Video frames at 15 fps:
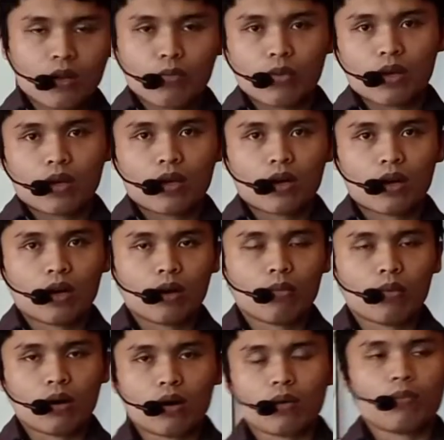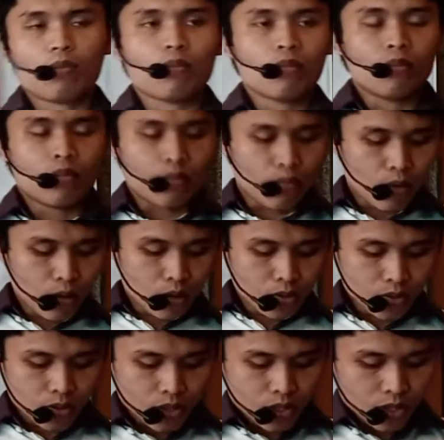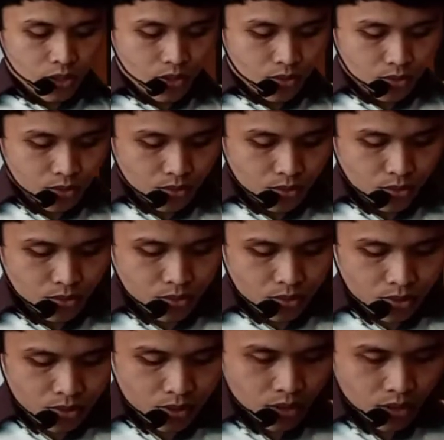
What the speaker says: Okay, may I have a volunteer to